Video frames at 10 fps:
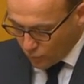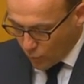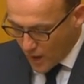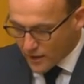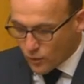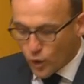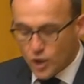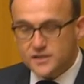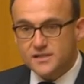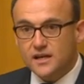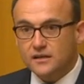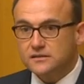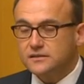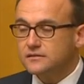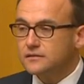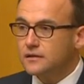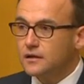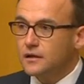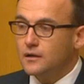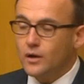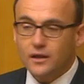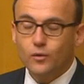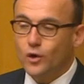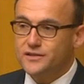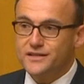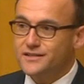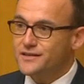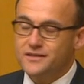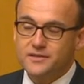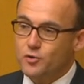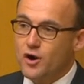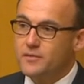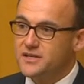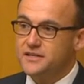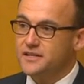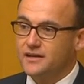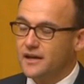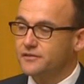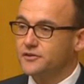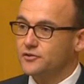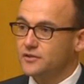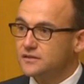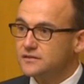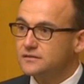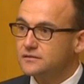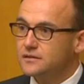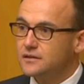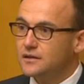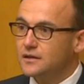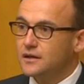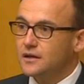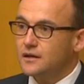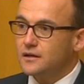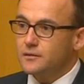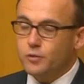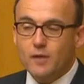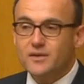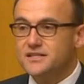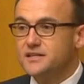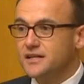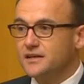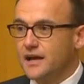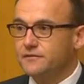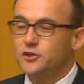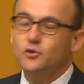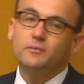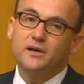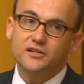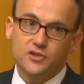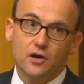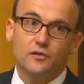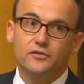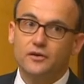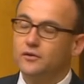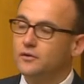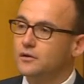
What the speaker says: one of the worst things is this Prime Minister didn't have to do this. The Prime Minister didn't have to do it, but he chose to.